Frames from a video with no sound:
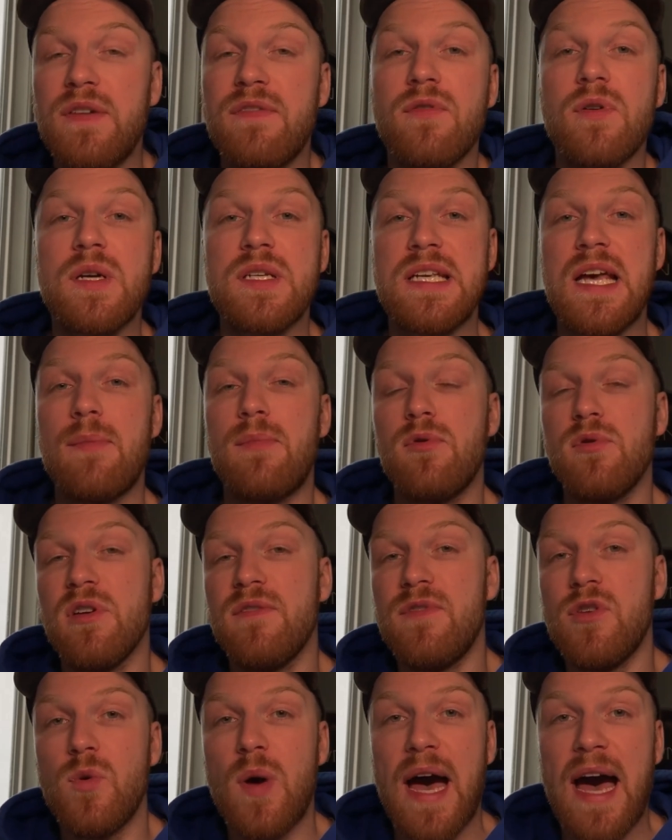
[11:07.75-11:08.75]
For example,
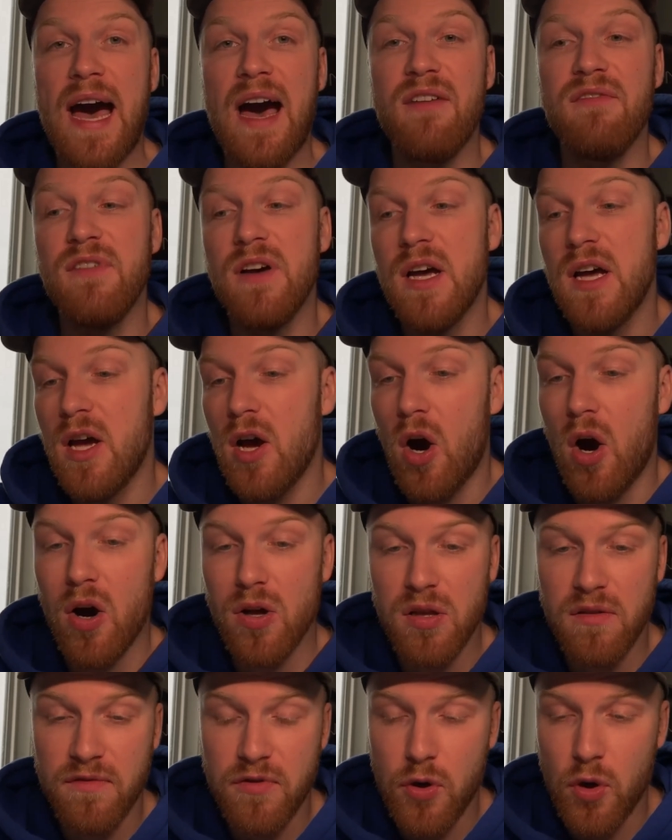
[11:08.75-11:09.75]
if you have
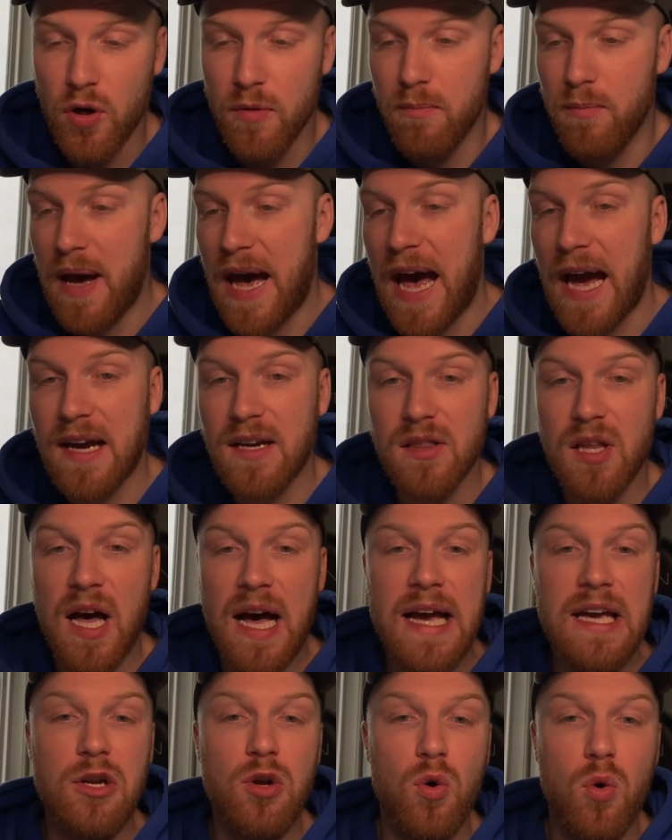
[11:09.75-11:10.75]
all of your
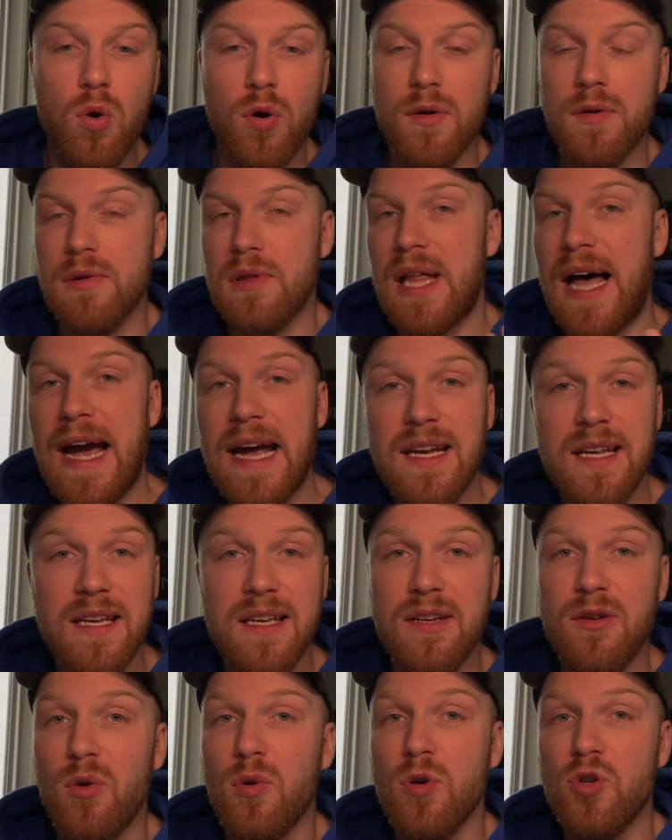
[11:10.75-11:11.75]
backline or
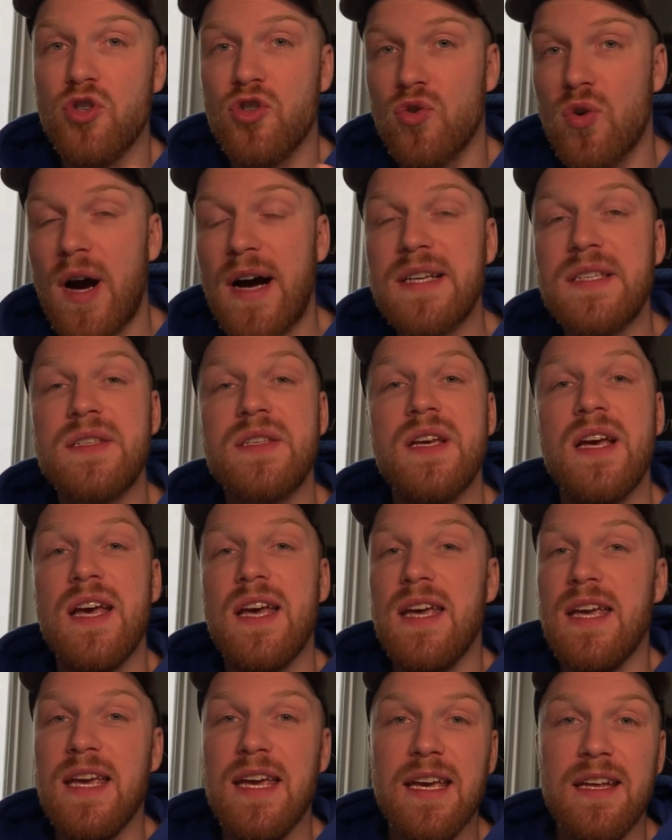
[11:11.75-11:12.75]
lighting or truss
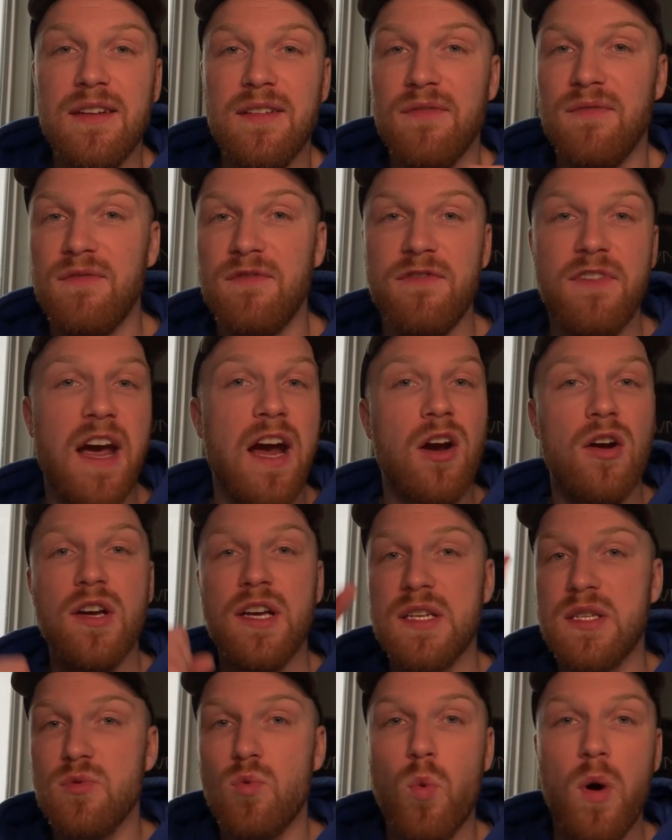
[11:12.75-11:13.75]
in
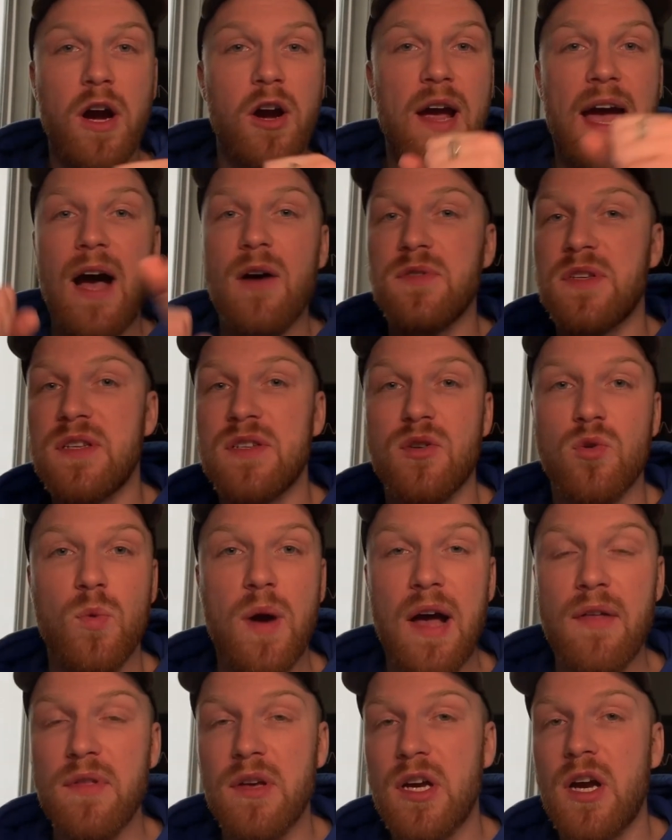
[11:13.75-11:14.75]
various warehouses
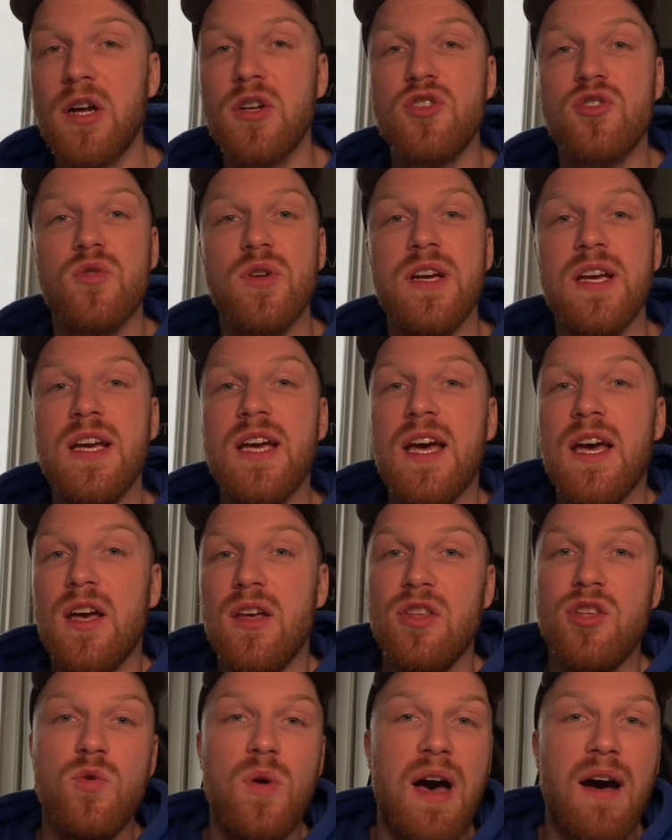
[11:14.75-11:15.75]
around the country,
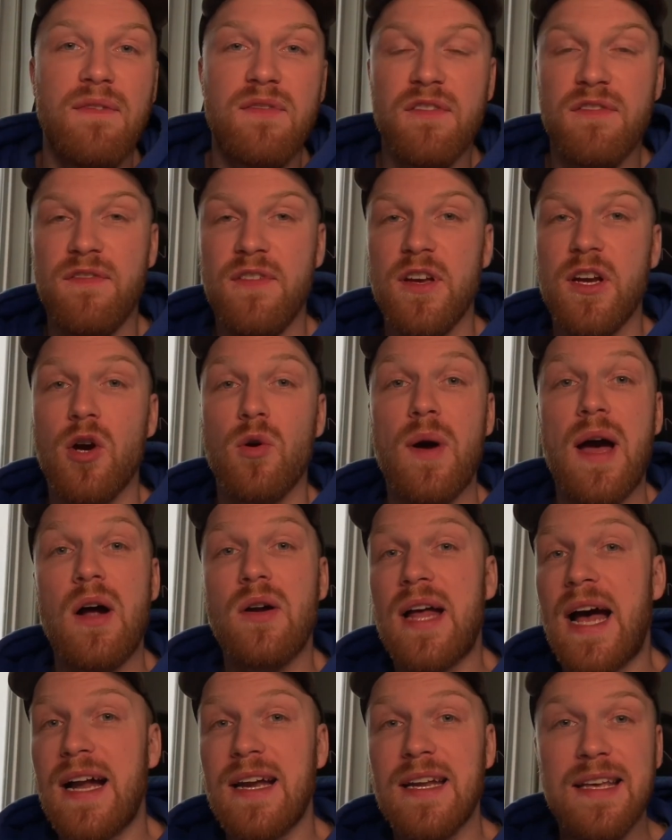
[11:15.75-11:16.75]
you have to figure
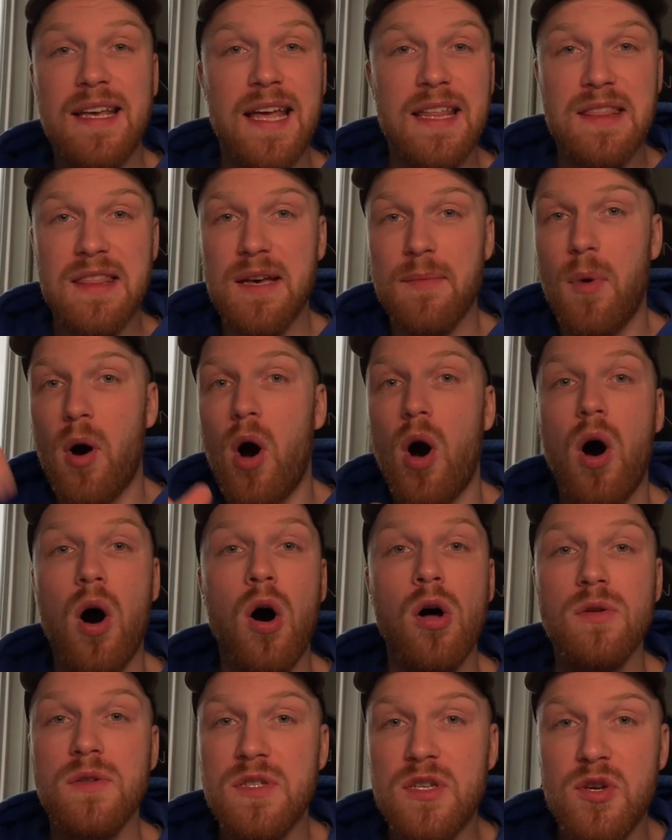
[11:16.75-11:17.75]
out how to get them
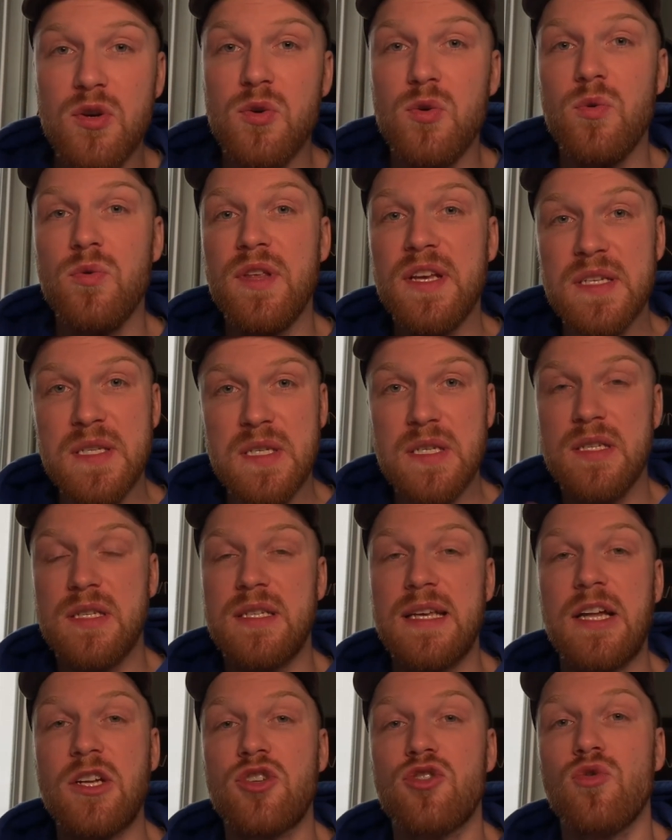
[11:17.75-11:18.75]
all to this
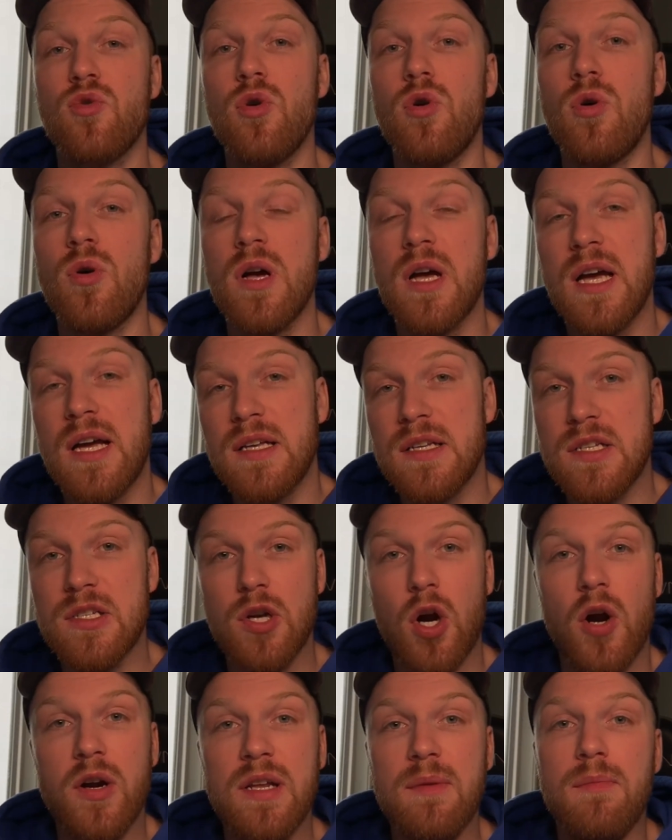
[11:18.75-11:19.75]
central
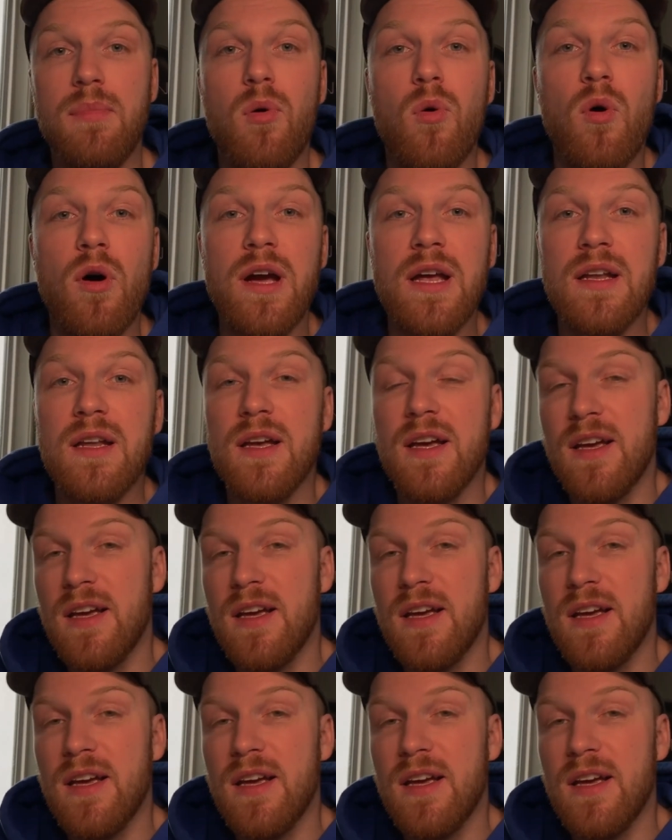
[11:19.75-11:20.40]
starting point,